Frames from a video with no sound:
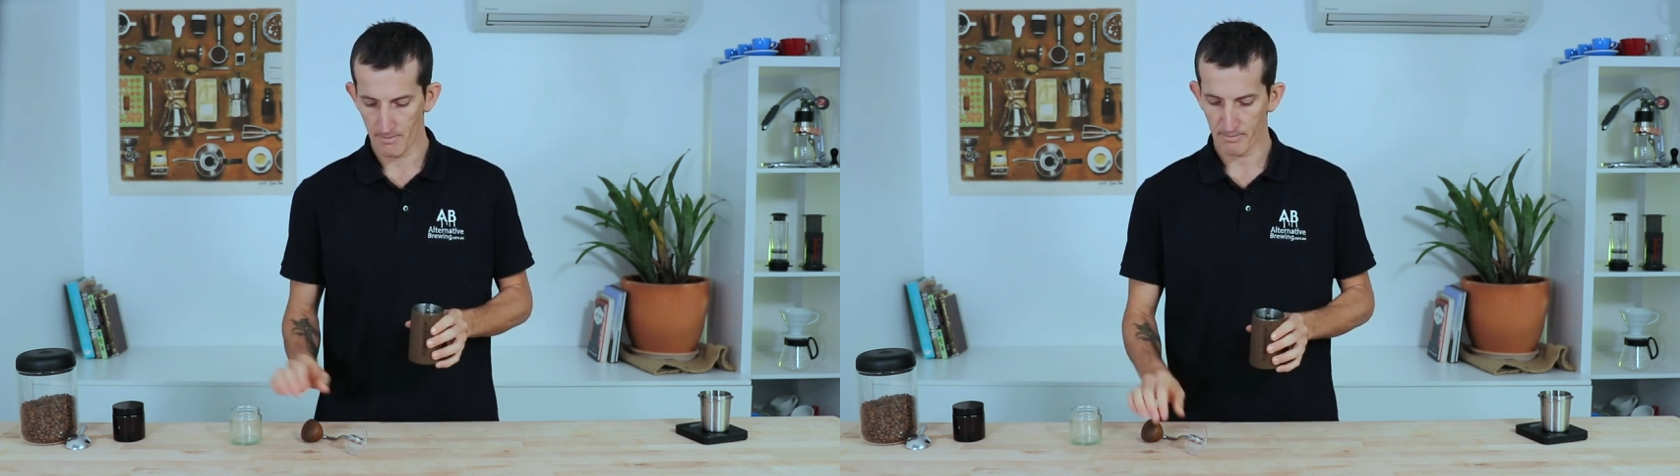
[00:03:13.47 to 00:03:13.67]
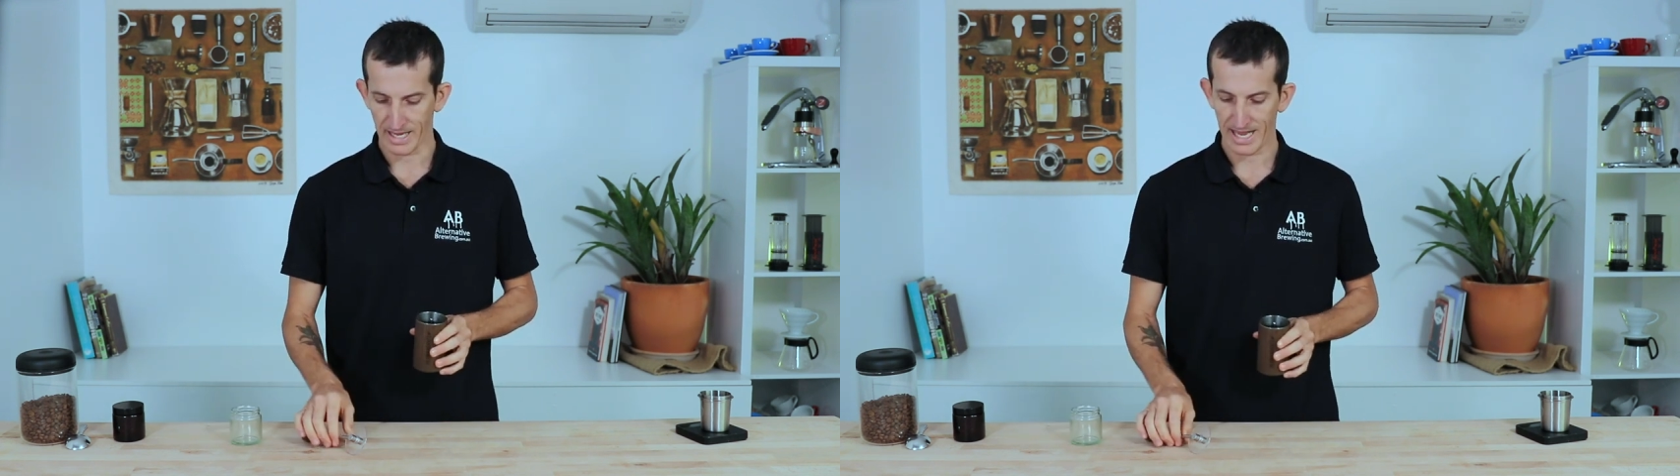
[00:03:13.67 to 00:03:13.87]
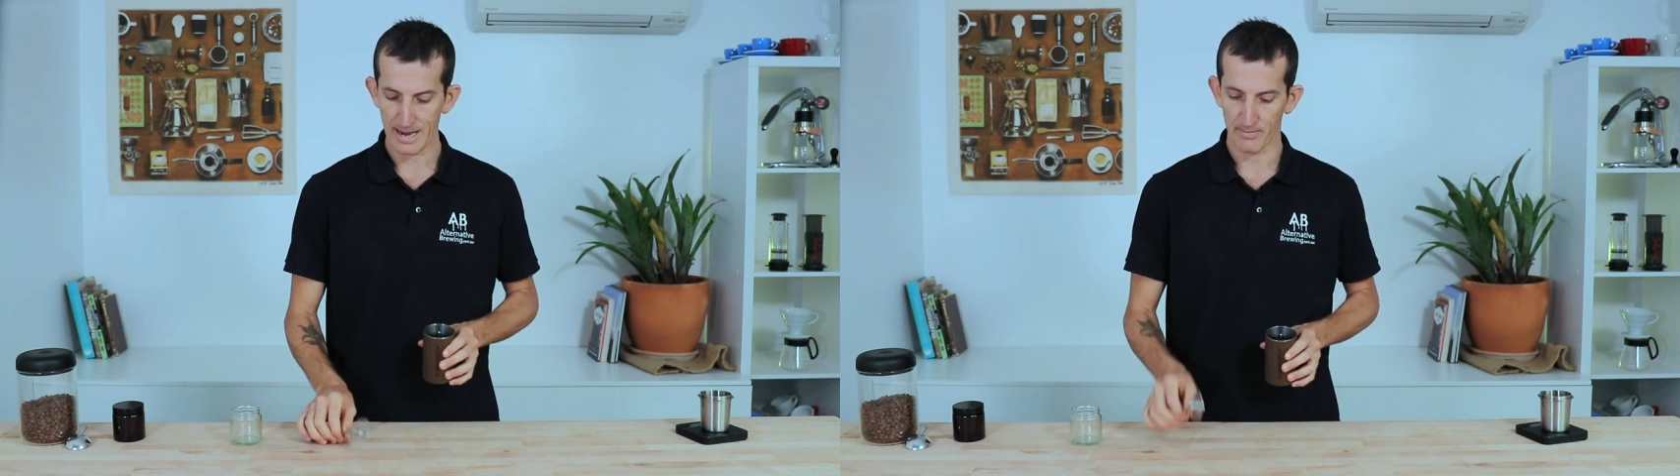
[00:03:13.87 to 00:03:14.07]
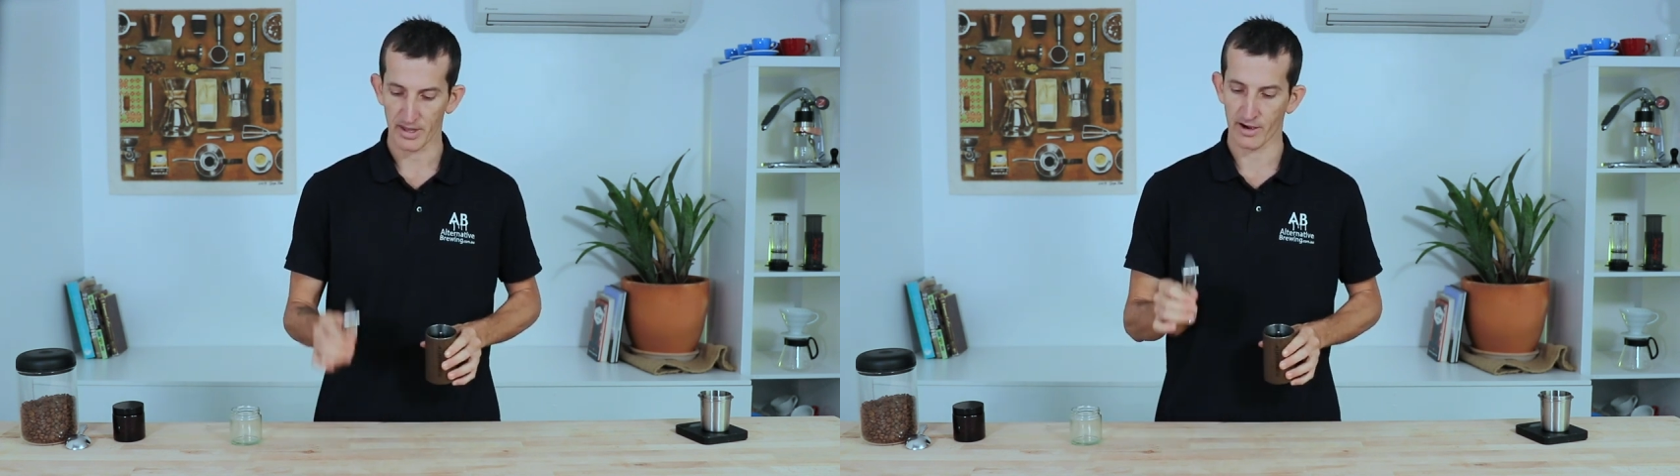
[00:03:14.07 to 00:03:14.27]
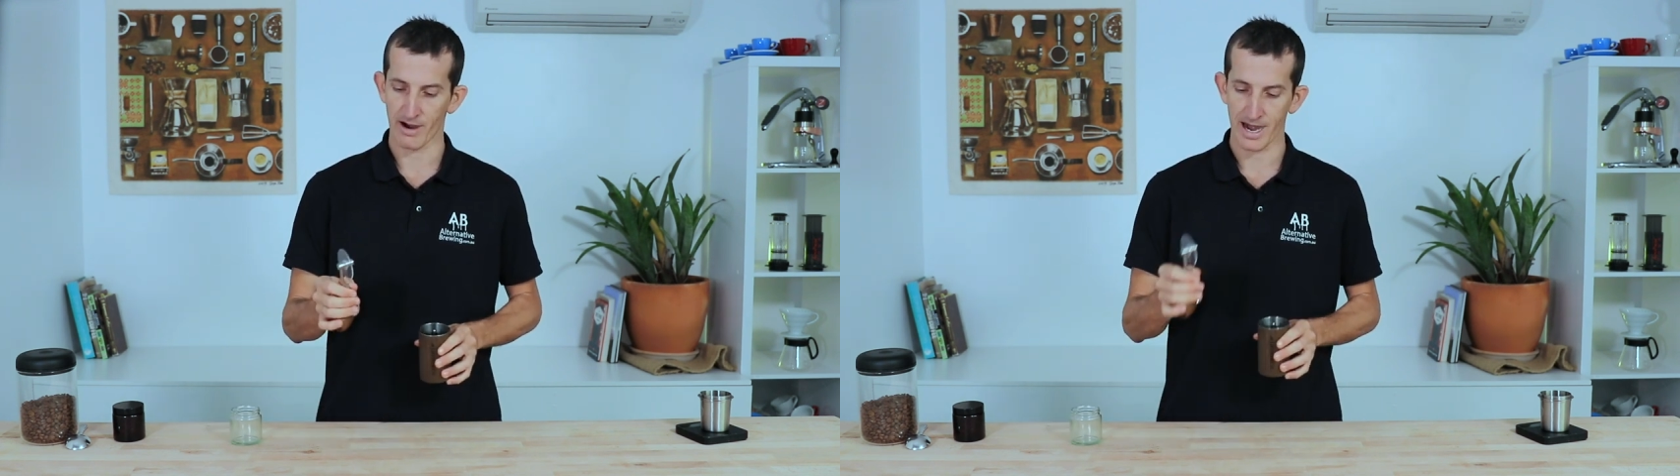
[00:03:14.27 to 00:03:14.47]
but keep
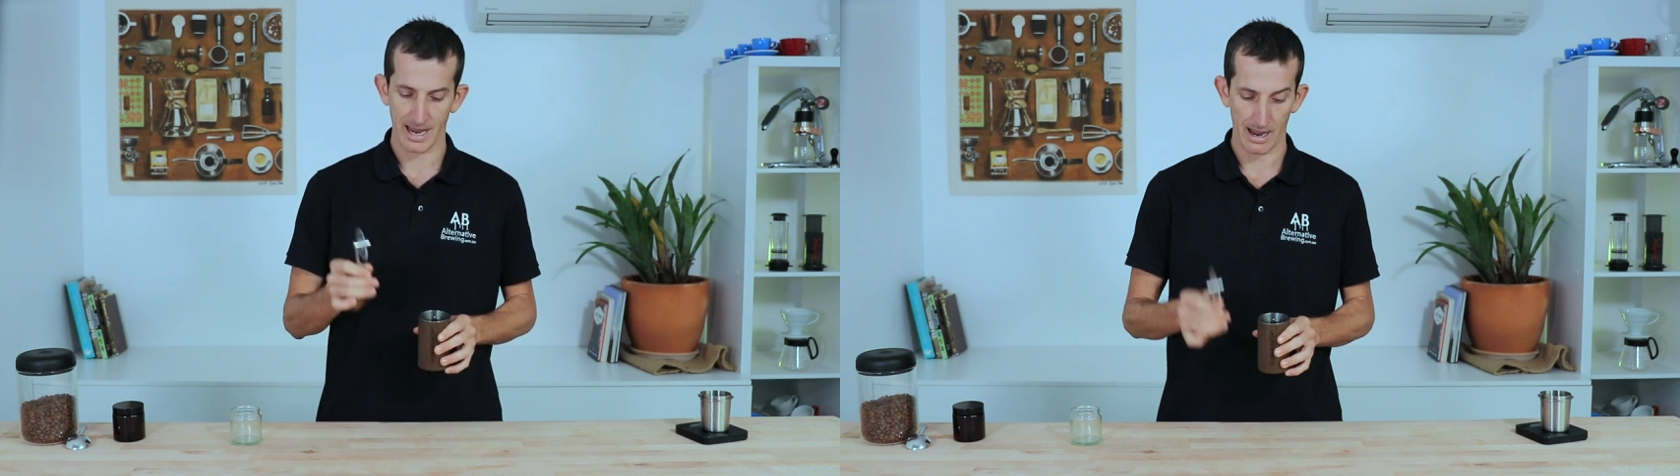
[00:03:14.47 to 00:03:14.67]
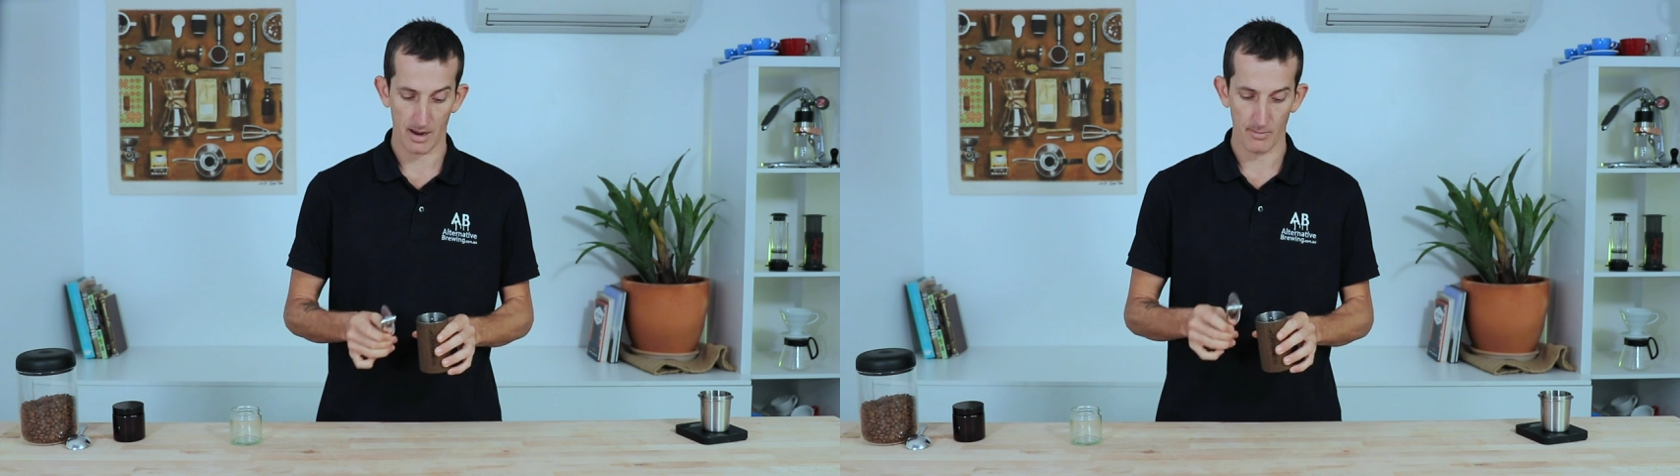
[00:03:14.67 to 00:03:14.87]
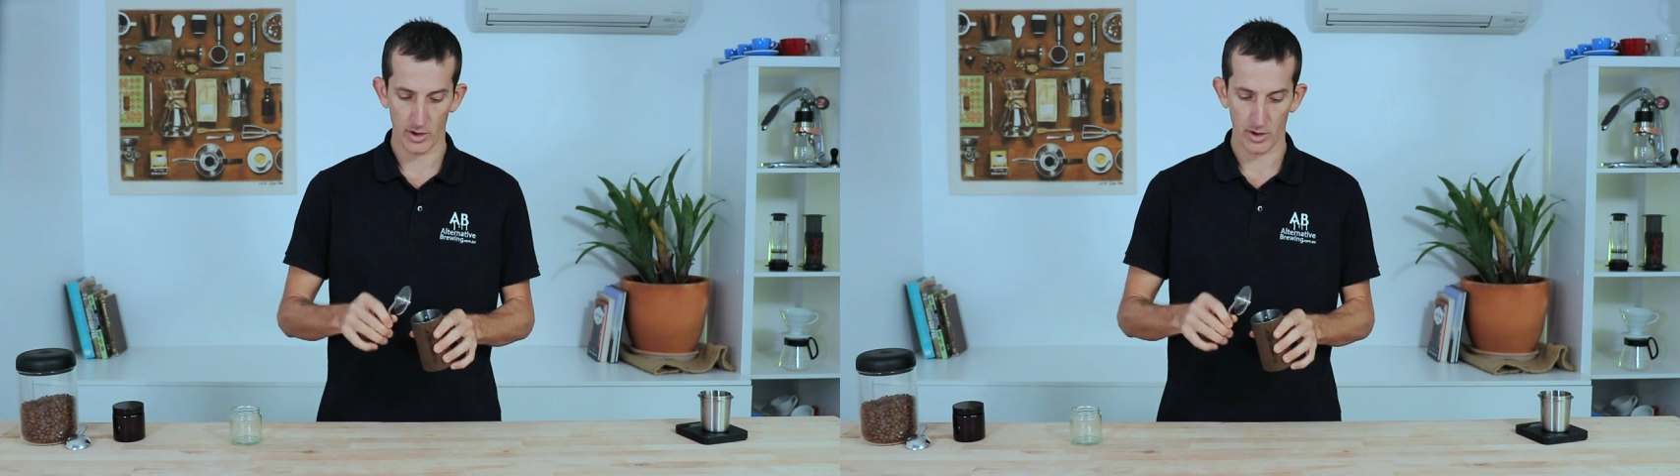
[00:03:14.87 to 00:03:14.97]
the crank arm